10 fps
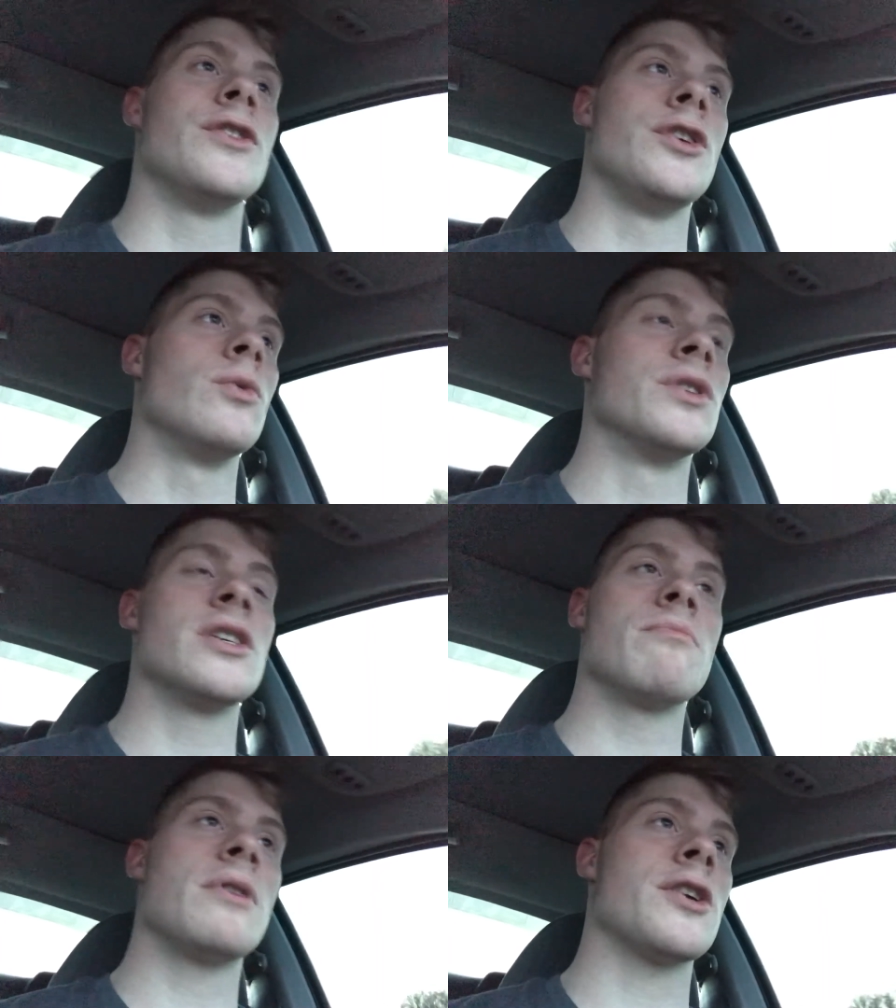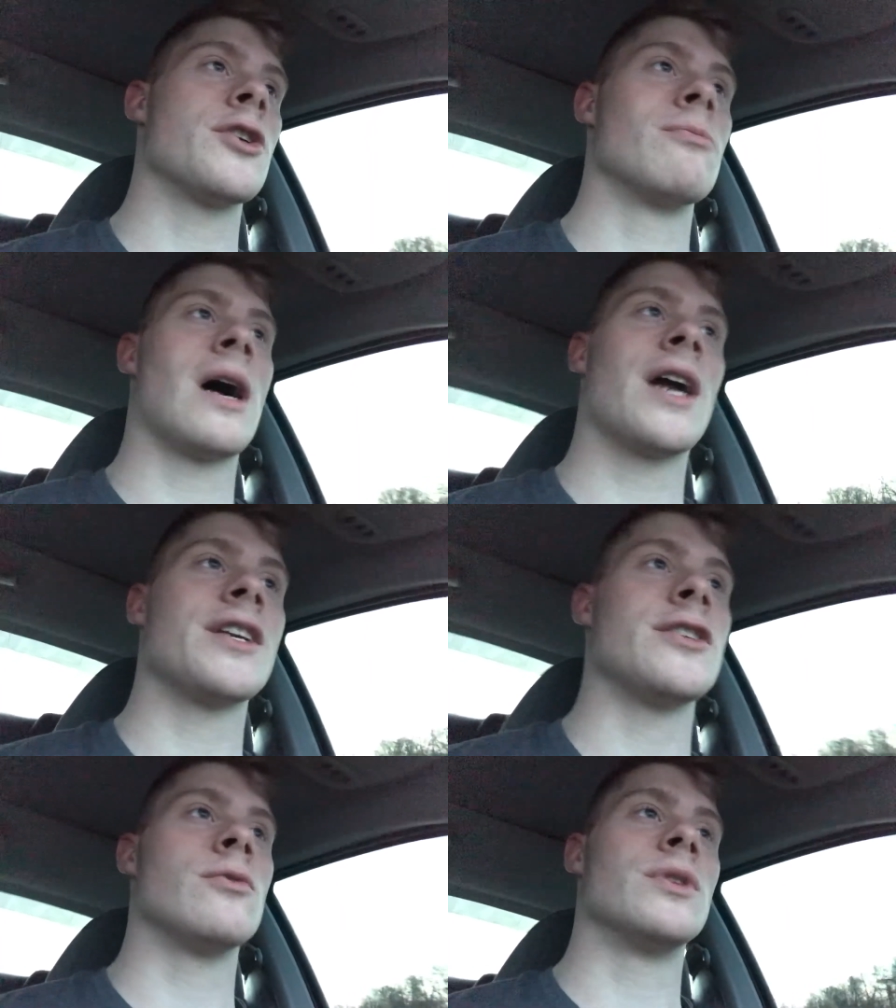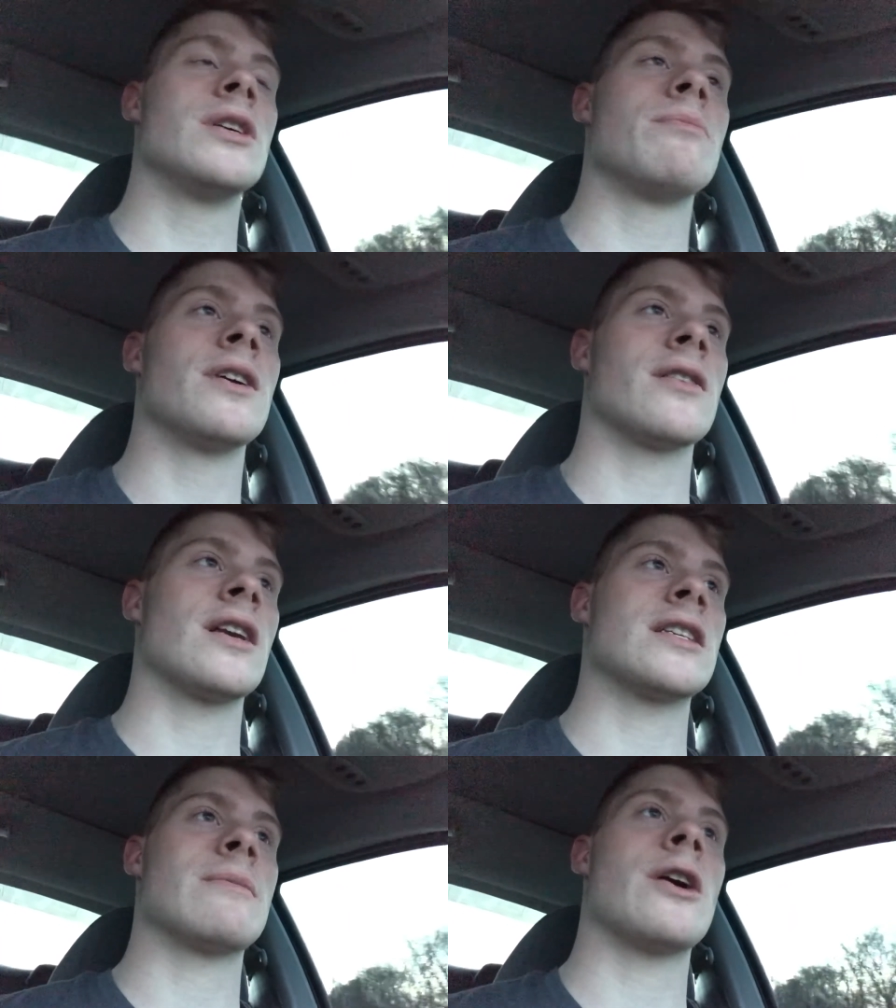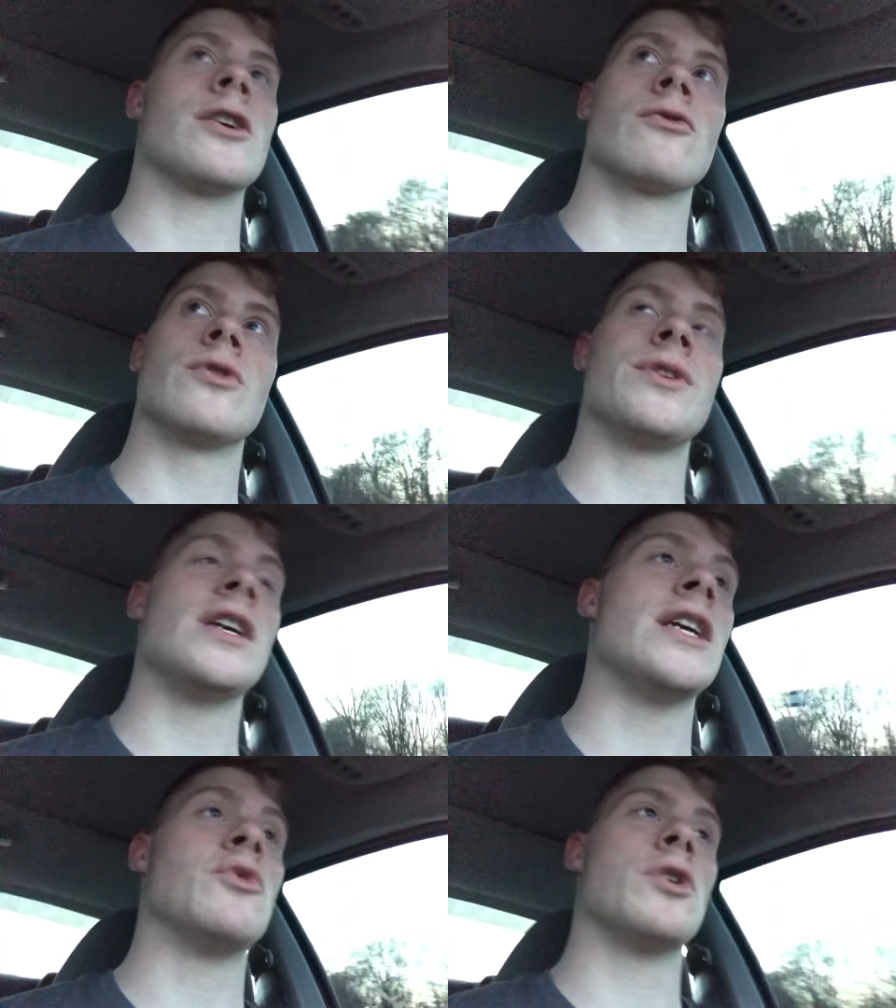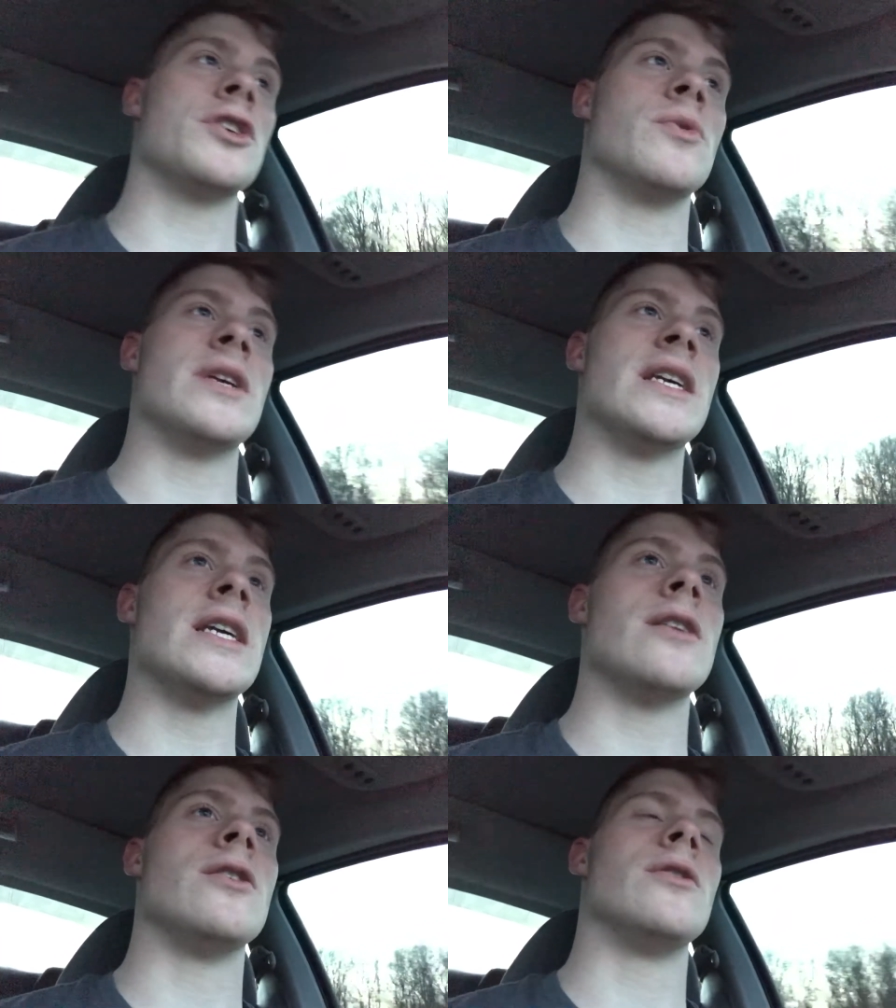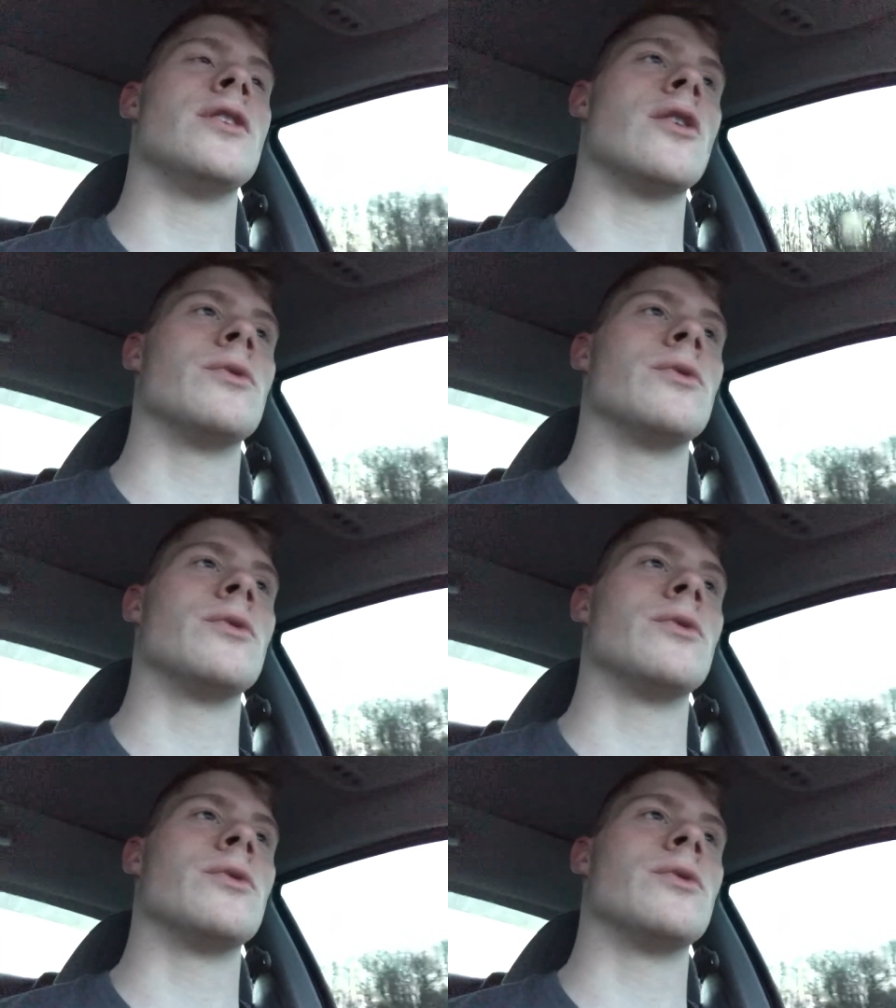You will nitpick your body. You will nitpick things about your routine, what you eat. You